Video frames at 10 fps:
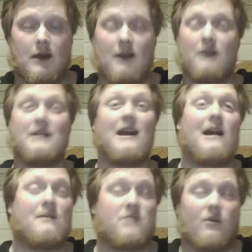Yeah,
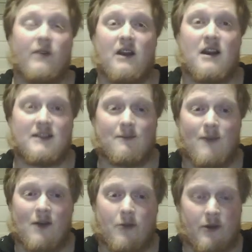I'm sorry guys
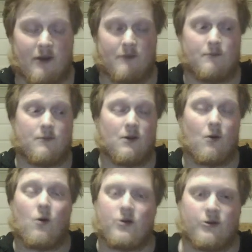about the
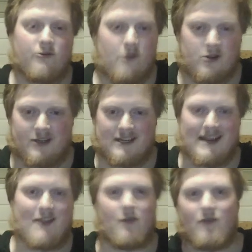audio quality
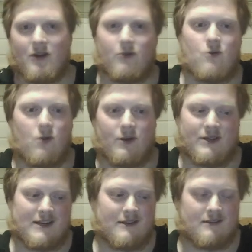and the video
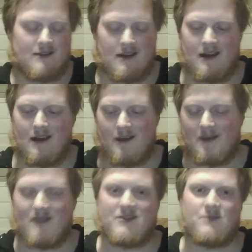quality. I'm
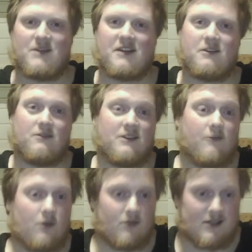having some technical
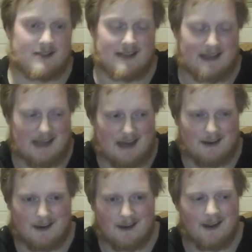difficulties again,
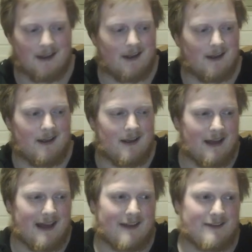
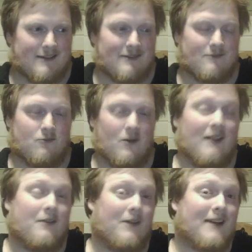and
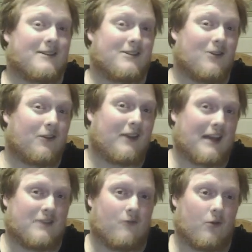well, that's not the
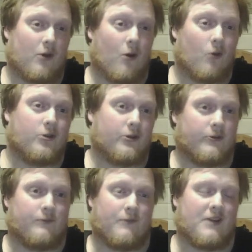case for the audio,
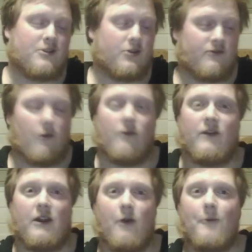that's just for the
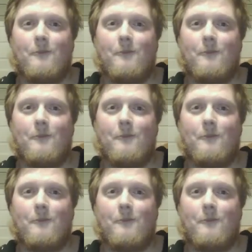video.